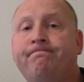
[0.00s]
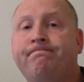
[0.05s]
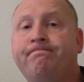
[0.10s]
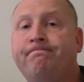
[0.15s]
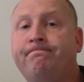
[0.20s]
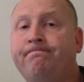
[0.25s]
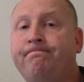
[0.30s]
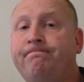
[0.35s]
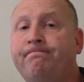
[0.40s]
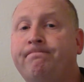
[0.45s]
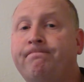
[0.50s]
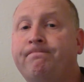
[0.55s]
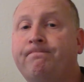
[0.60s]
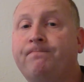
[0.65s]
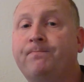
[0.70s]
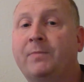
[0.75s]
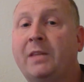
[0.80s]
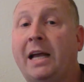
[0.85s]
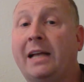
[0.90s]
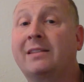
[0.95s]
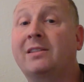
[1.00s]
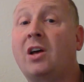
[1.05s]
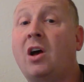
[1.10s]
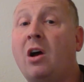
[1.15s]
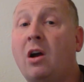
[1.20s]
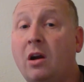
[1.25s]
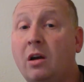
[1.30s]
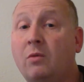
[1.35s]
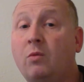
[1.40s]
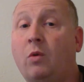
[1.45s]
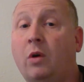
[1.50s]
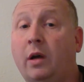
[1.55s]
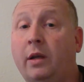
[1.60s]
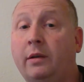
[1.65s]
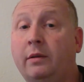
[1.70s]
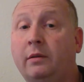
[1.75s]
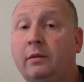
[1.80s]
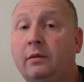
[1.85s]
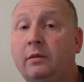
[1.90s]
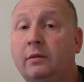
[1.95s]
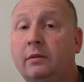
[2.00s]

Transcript: That's a hard one.